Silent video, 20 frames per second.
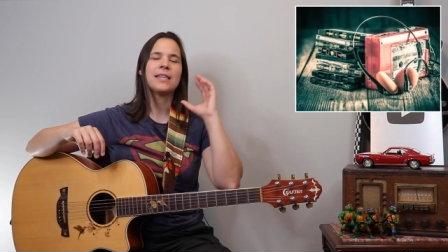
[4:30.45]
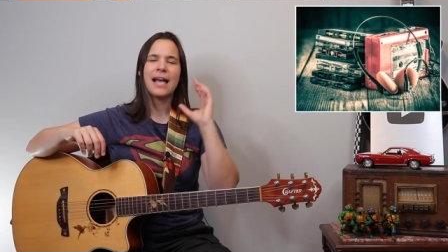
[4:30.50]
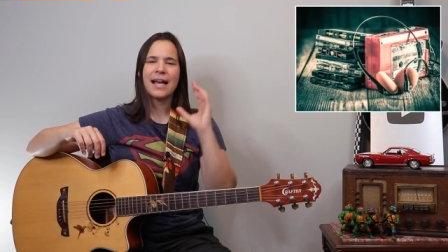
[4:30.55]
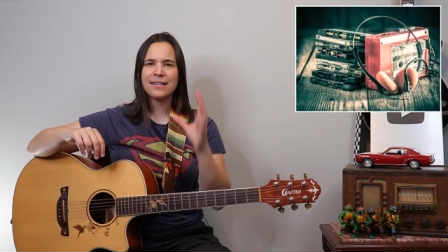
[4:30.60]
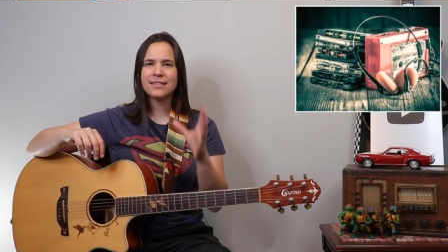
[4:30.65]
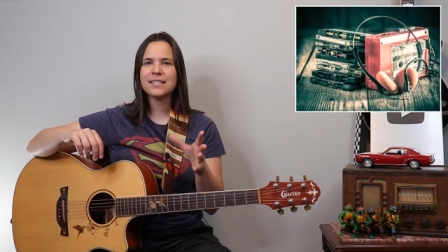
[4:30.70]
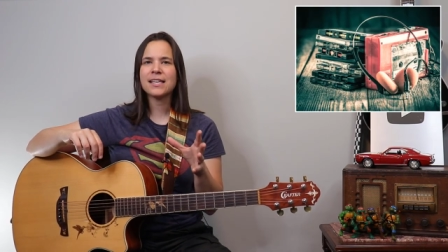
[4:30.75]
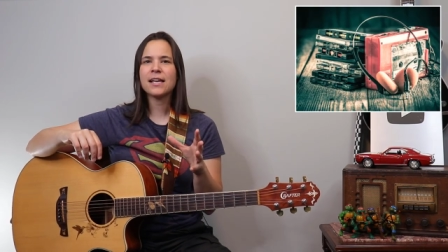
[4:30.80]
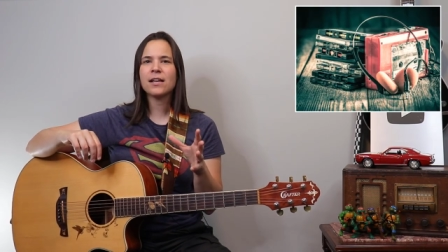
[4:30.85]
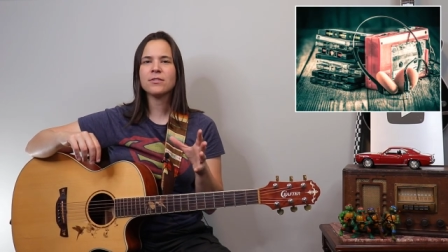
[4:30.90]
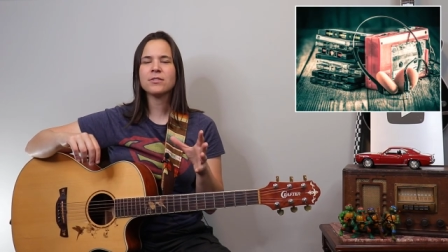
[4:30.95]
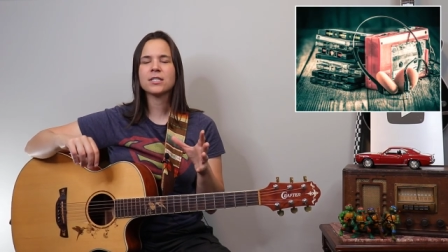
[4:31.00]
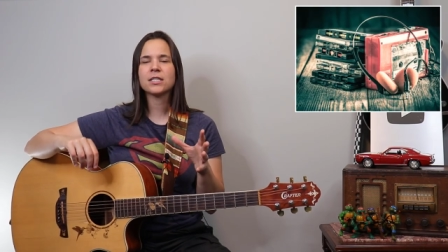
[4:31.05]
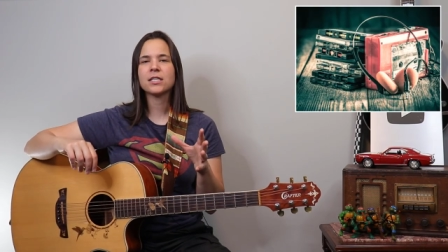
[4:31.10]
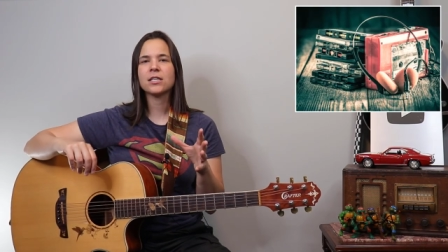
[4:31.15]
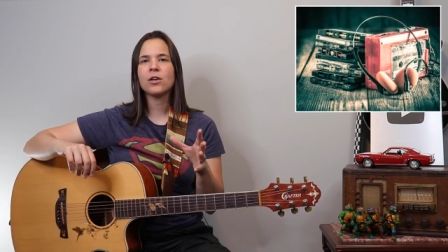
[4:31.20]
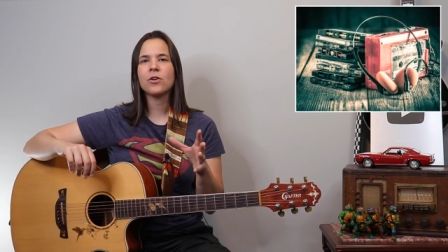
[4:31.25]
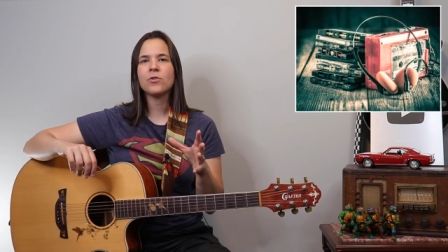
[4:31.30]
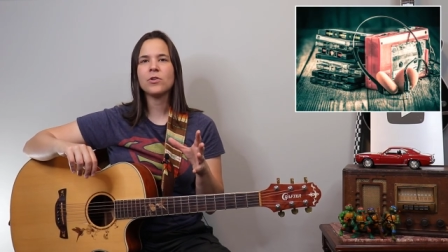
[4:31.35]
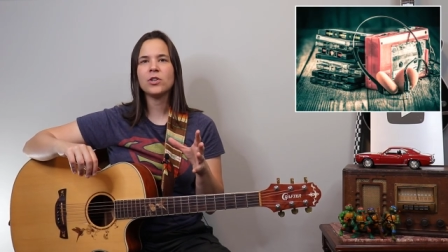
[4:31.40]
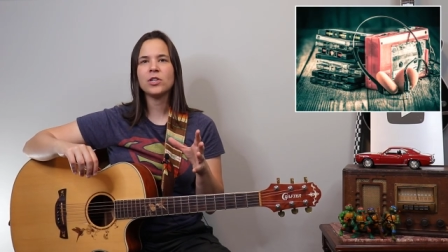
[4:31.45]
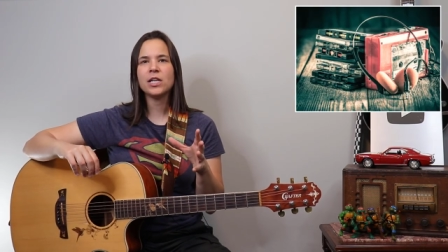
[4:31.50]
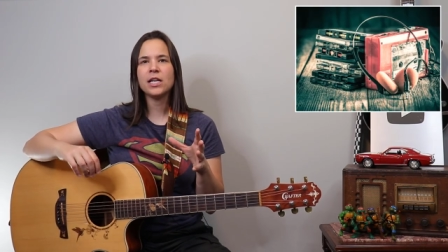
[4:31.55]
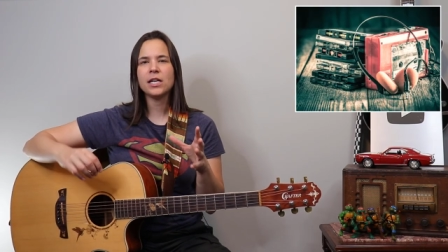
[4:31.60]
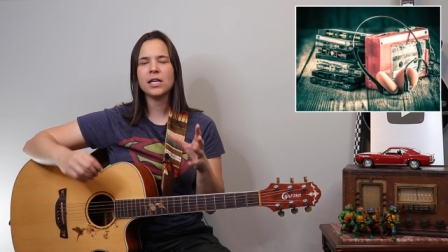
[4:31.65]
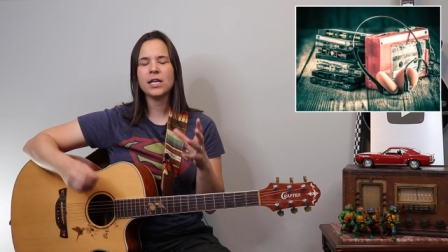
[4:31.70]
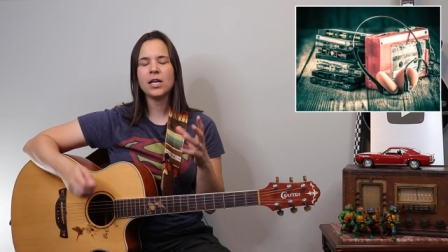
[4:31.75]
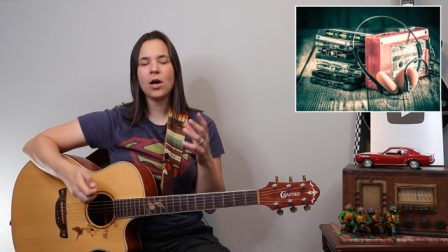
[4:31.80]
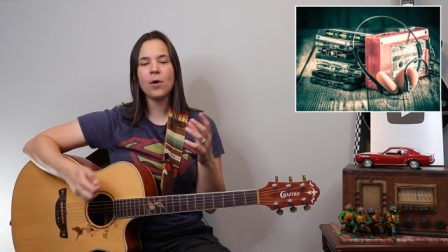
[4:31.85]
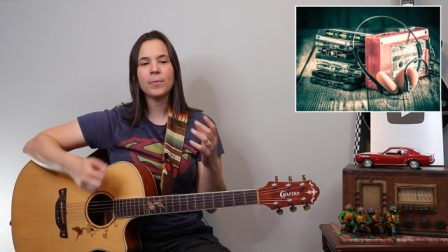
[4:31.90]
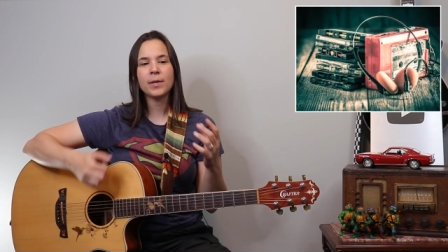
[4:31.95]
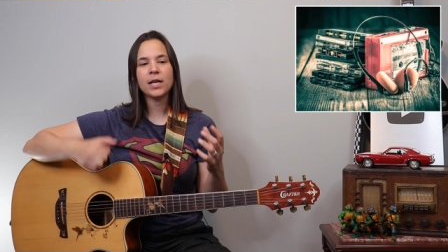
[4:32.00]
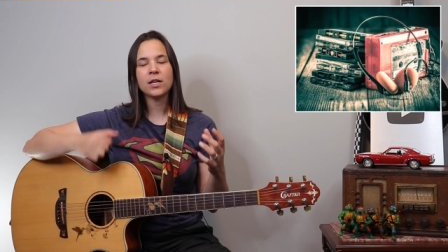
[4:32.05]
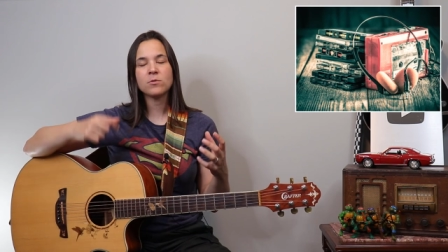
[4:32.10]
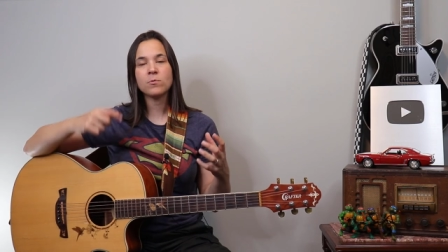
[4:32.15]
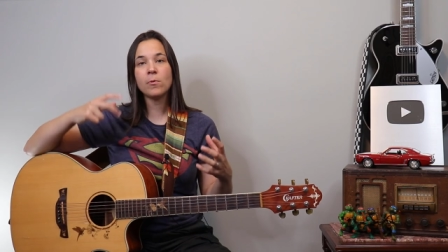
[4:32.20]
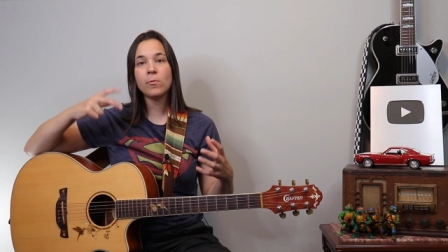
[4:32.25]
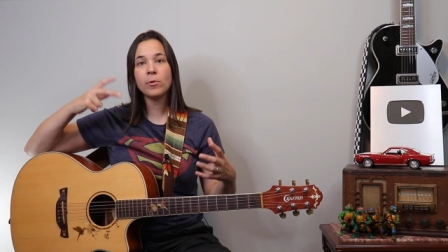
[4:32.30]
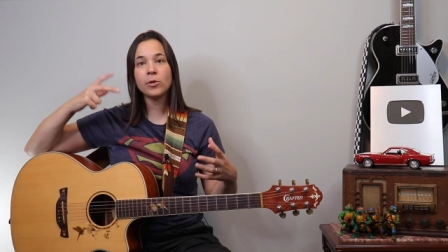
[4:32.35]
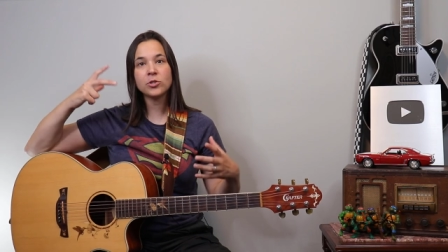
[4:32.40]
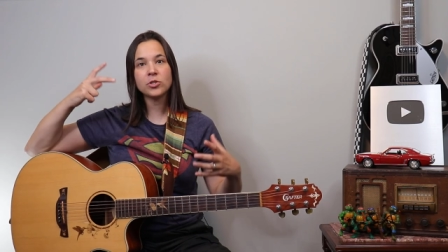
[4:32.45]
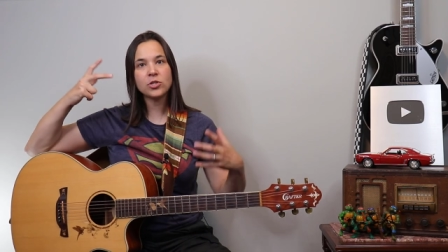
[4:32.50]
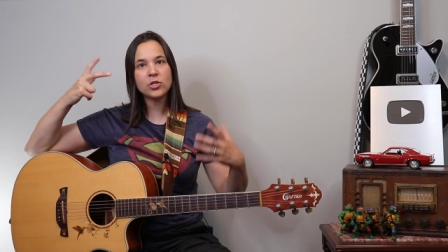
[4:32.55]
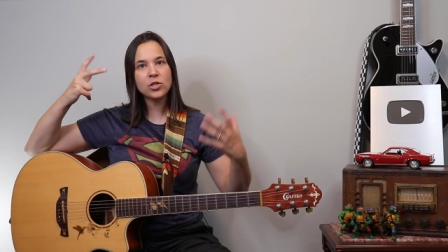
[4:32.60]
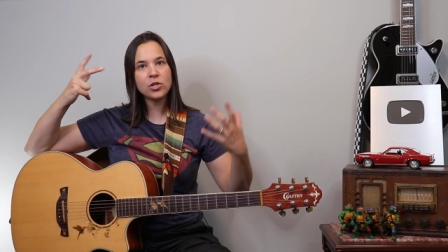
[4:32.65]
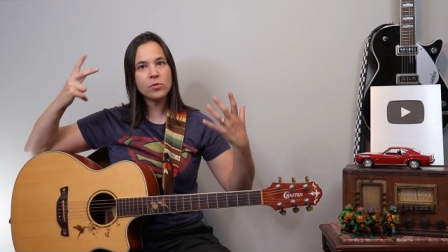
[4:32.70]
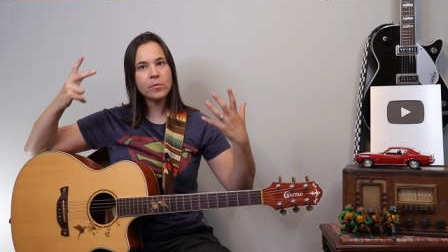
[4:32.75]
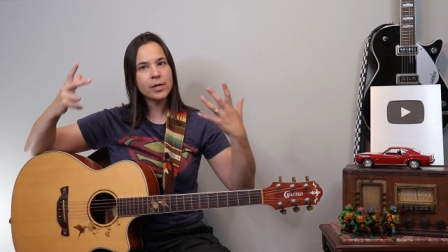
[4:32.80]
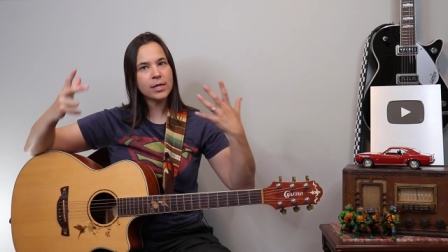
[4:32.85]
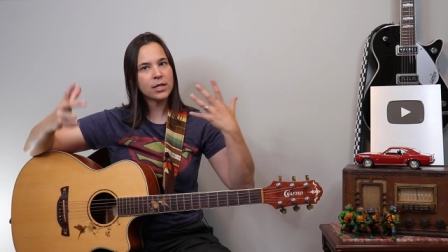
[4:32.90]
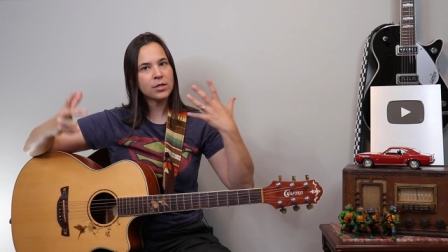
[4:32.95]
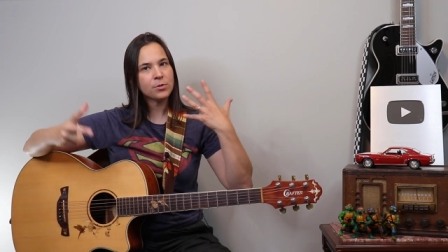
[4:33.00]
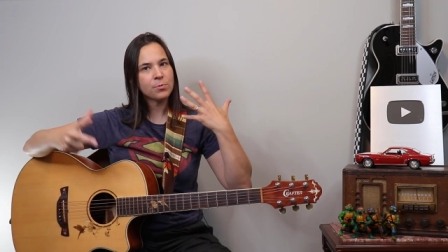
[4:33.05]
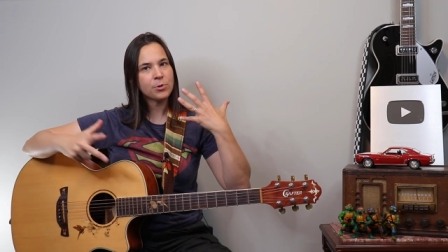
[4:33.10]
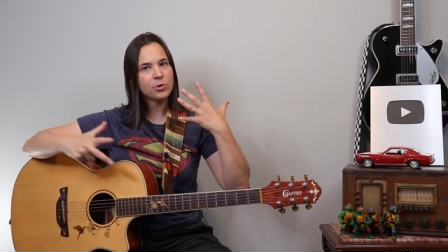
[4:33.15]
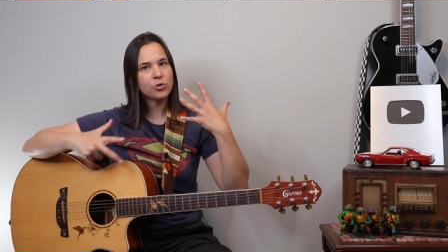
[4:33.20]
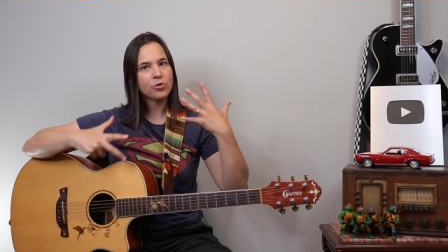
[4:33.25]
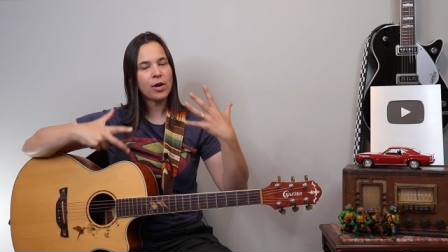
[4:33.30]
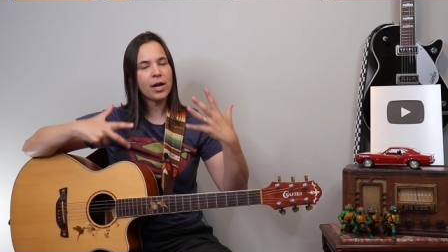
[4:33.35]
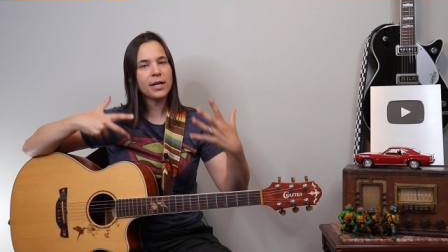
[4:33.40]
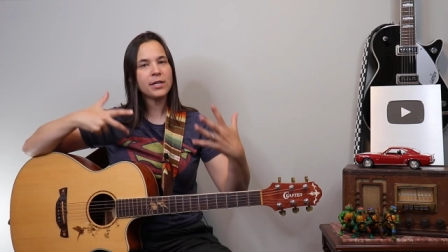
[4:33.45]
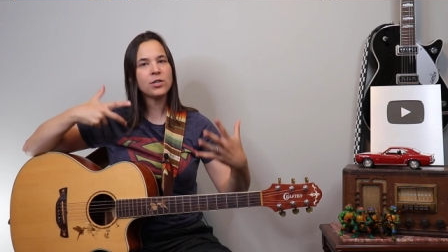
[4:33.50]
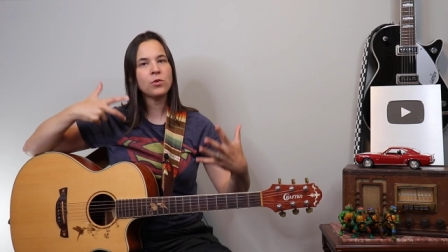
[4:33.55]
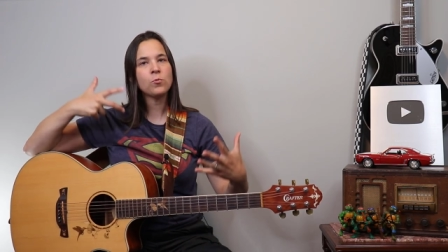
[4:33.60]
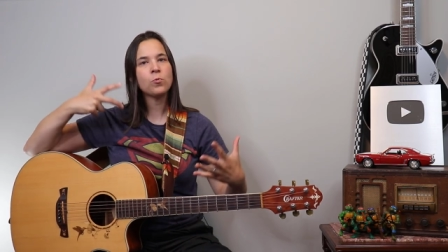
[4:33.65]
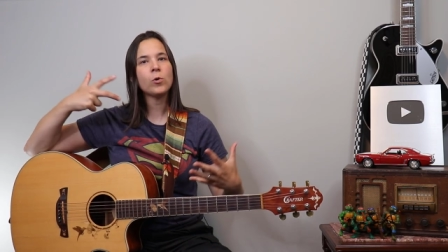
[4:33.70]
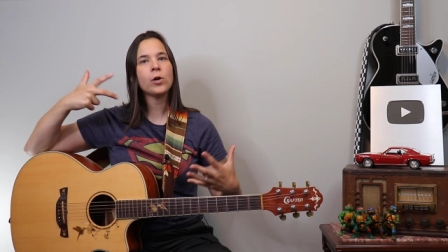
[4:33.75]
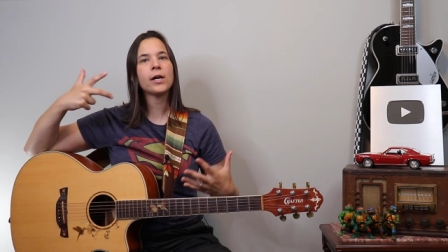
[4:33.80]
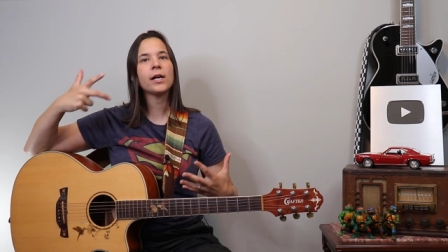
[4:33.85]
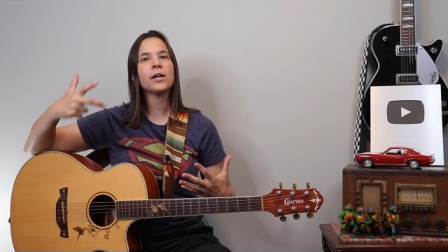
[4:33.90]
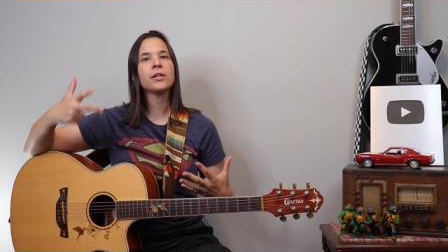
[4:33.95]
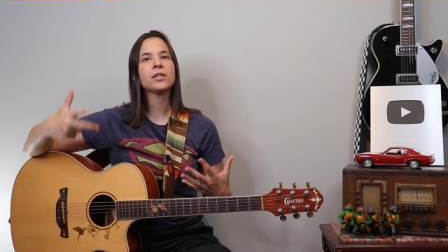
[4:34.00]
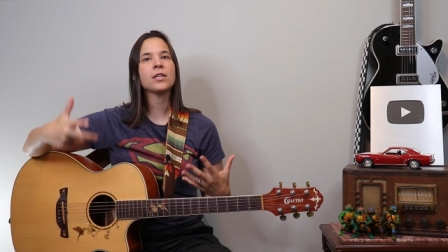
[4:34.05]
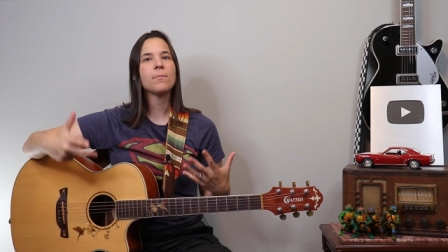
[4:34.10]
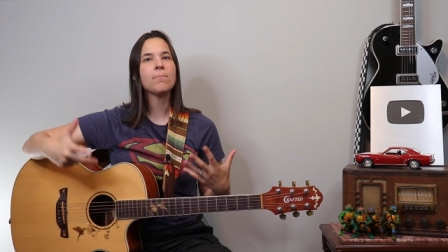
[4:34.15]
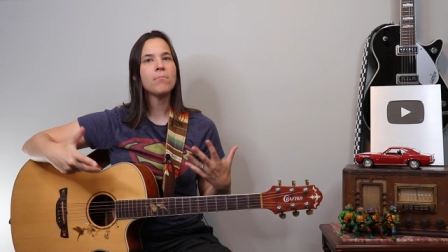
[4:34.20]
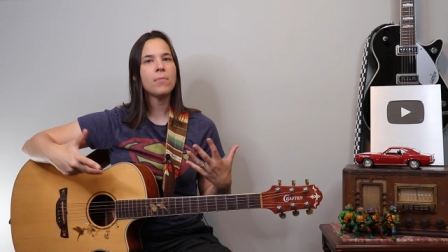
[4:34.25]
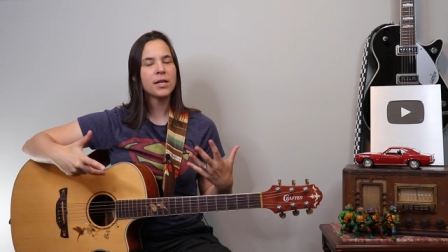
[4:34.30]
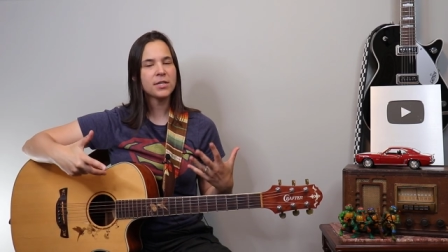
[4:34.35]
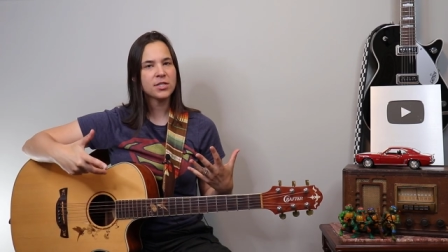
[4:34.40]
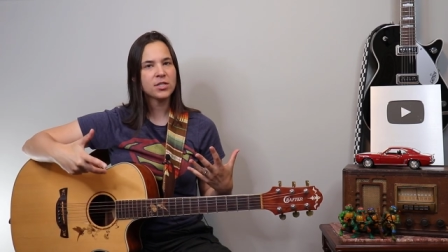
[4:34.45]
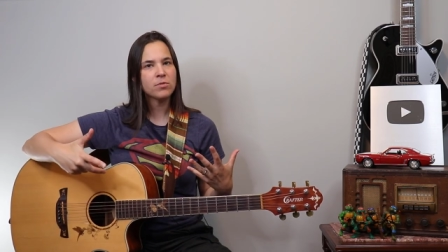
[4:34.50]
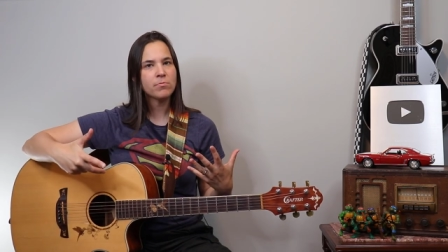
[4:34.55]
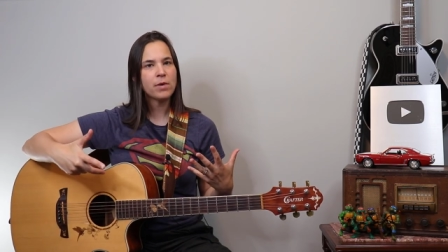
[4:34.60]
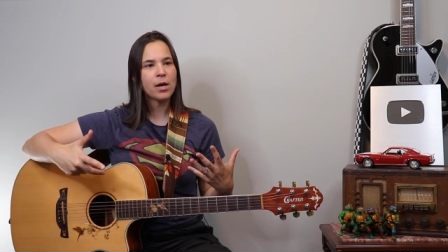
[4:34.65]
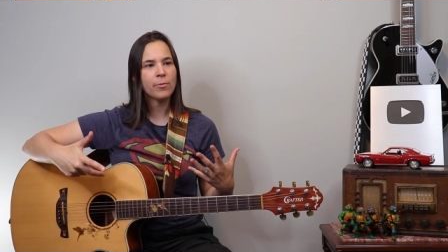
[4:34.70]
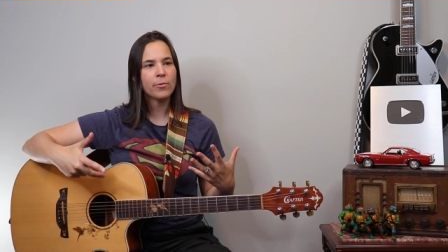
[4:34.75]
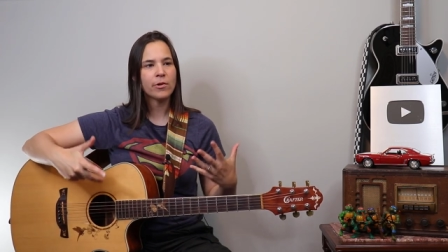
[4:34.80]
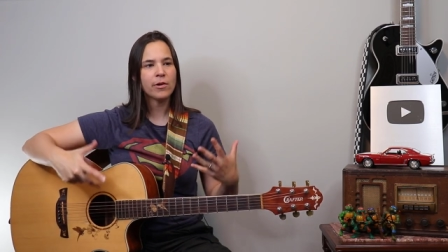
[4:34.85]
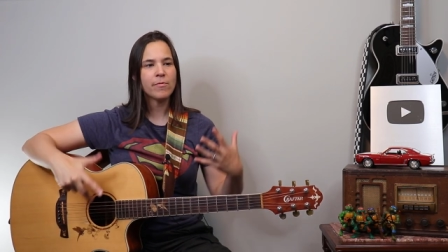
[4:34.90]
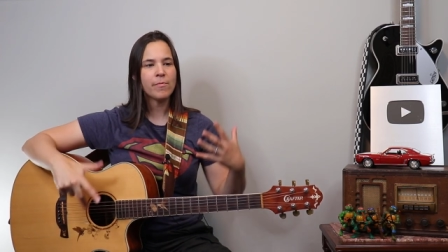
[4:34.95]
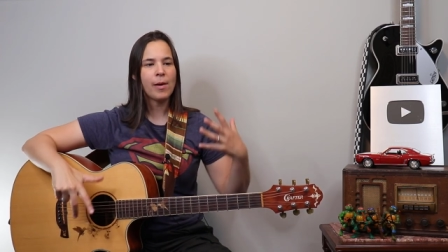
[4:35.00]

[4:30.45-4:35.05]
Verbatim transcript: that's how slow you need to go, because what we're doing is we're trying to work out the muscle memory.